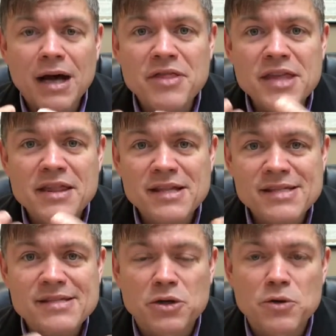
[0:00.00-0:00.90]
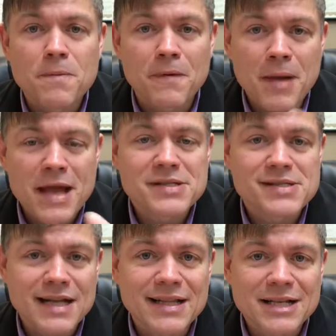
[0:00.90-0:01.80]
this is a group of
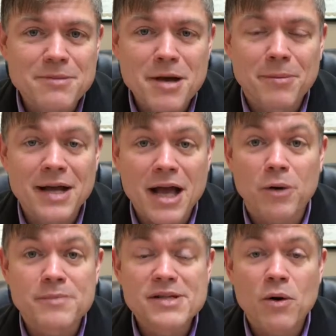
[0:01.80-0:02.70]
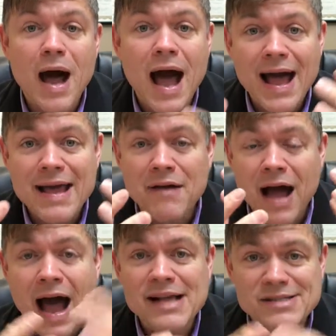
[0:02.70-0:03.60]
patients I'd like to be able to help. So
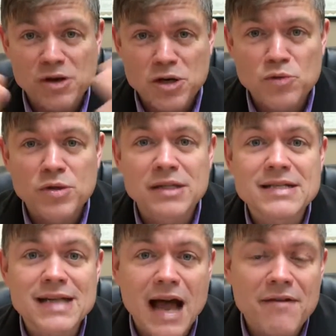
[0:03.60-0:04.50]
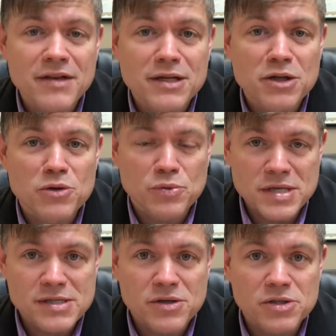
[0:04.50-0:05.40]
I started really diving into the
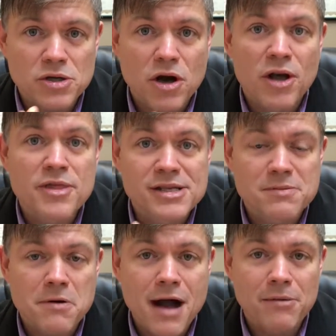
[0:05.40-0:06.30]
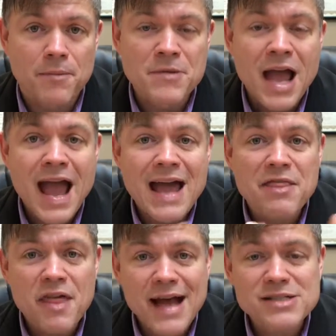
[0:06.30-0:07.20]
research on this problem,
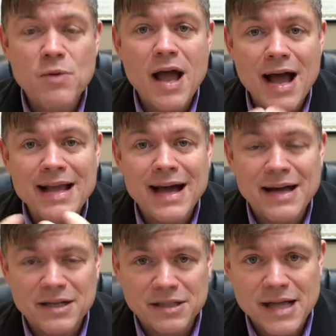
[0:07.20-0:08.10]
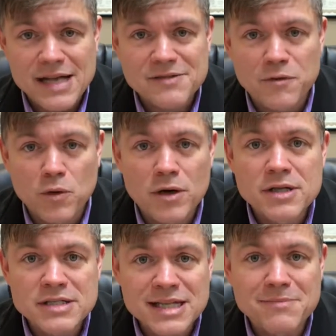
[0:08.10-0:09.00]
and that's why I got a Class
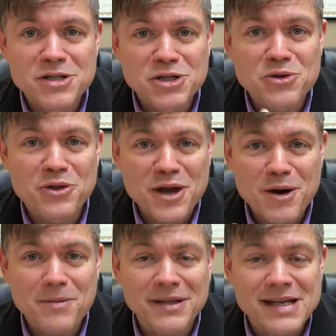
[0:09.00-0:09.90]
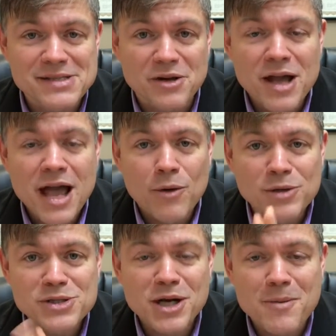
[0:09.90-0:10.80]
4 deep tissue therapy laser. And
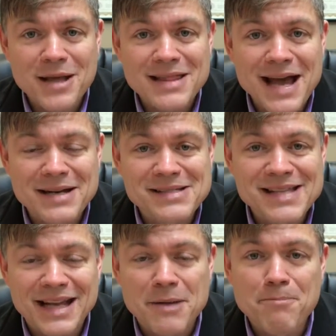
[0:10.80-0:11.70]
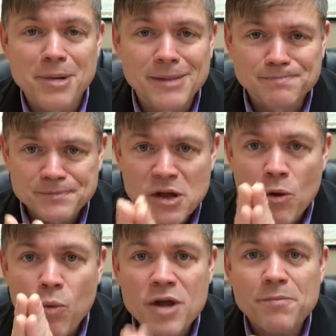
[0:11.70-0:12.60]
we're going to talk about that in a second. But
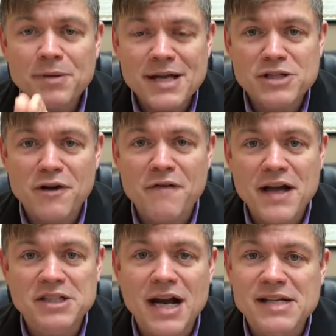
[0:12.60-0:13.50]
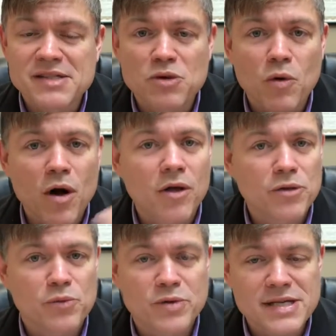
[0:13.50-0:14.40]
with plantar fasciitis, through all
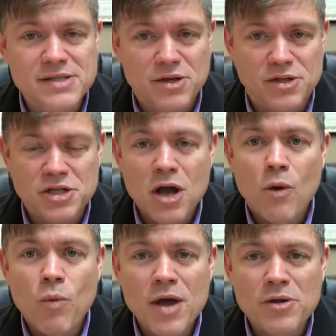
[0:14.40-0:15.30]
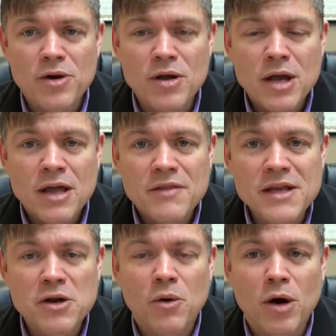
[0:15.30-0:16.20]
the research, whether,
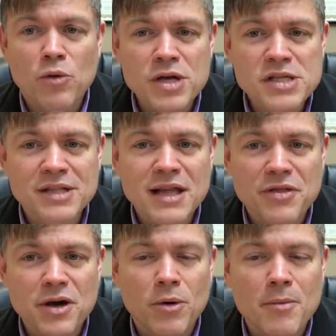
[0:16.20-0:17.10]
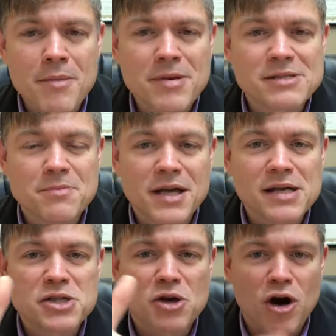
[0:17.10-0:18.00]
originally they thought, well, maybe it's
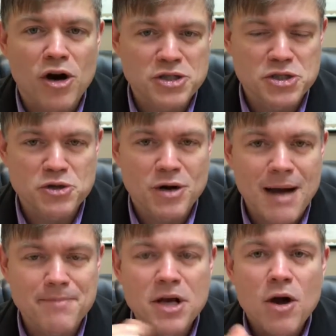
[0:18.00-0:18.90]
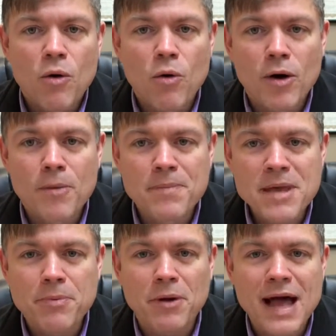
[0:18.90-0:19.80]
because your arch dropped, or
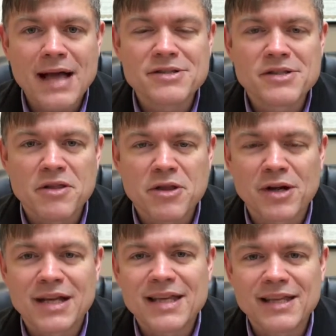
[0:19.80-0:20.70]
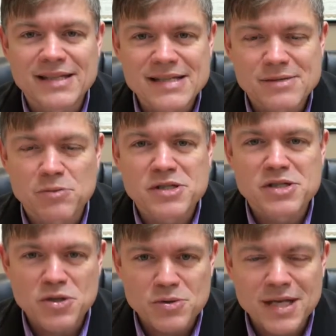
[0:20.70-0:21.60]
people had their Achilles was
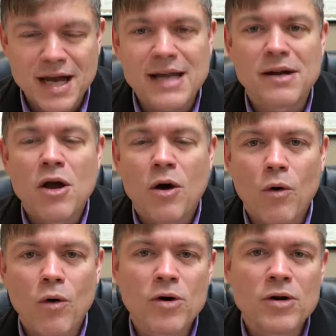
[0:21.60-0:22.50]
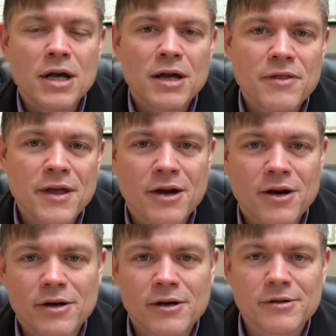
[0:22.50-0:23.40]
too tight, or
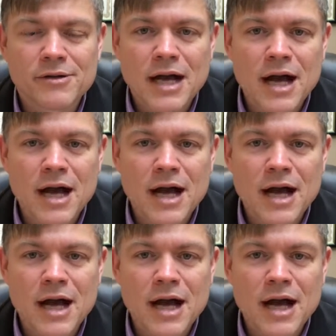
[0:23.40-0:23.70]
their